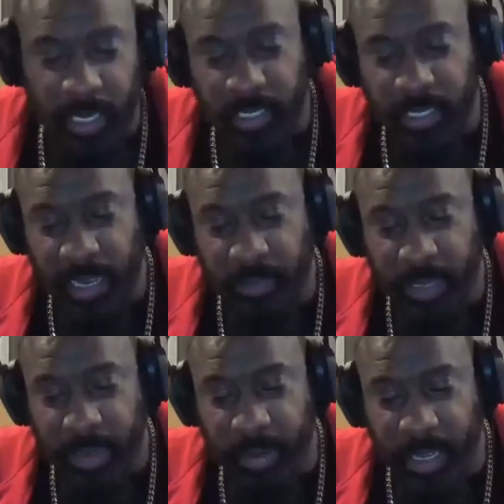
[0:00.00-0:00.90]
the
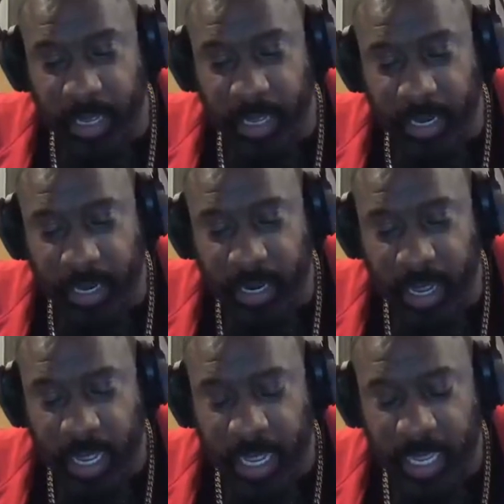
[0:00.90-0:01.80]
statement, and
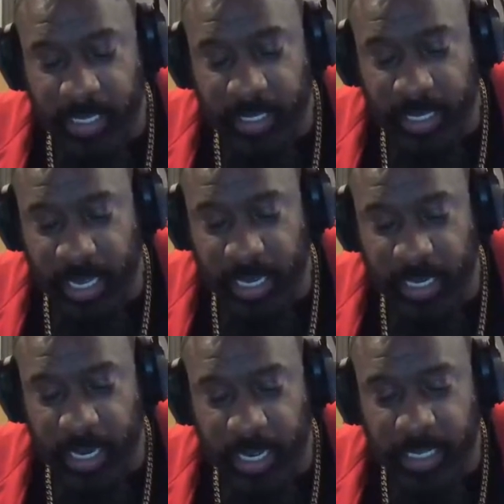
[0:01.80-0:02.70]
he said
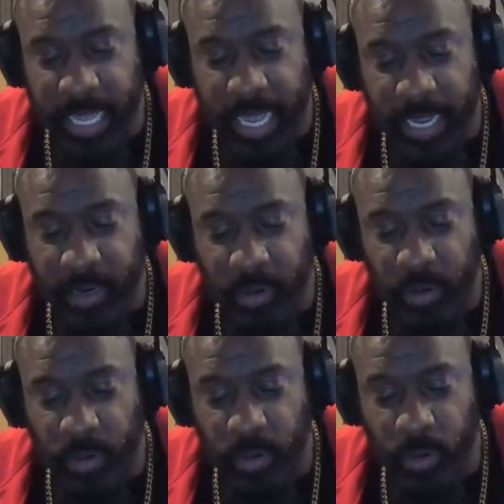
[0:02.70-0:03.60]
that
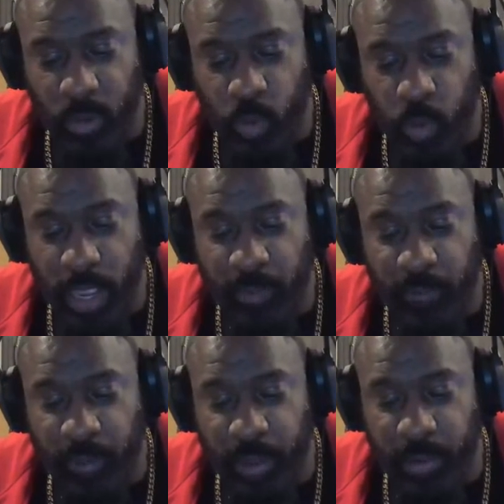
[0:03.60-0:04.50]
we
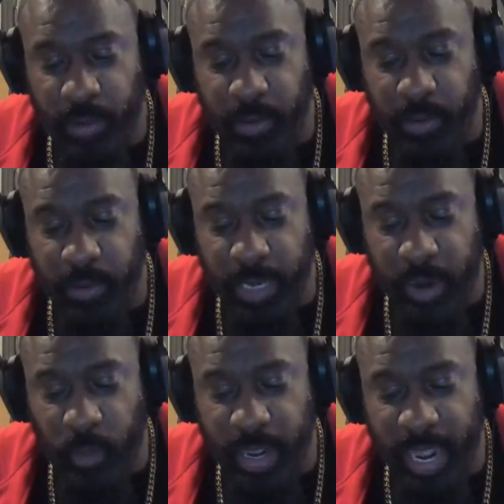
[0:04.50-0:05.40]
feel that
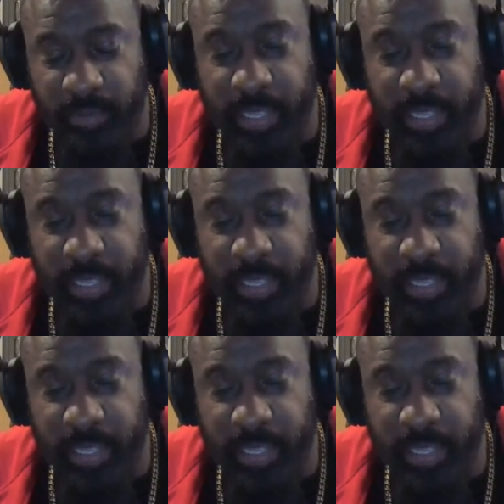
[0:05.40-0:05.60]
we have the